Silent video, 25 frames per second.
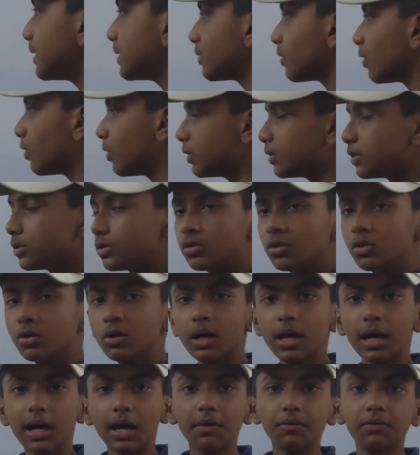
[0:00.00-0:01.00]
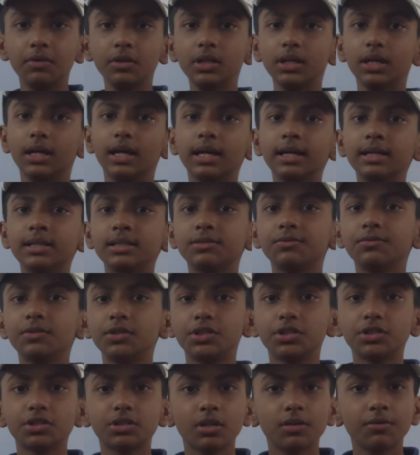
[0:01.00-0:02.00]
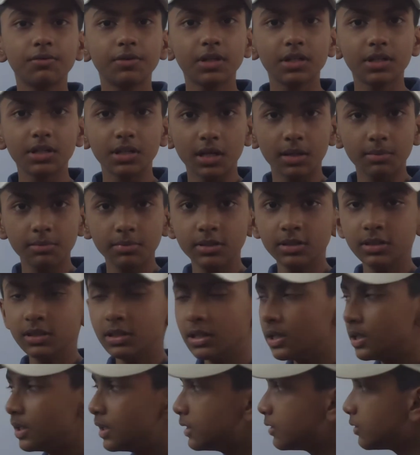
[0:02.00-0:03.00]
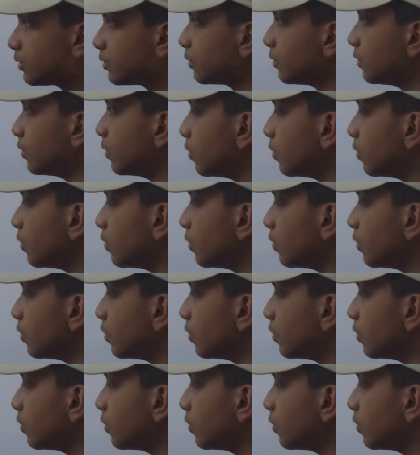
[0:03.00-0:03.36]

is also having x, which is a variable. So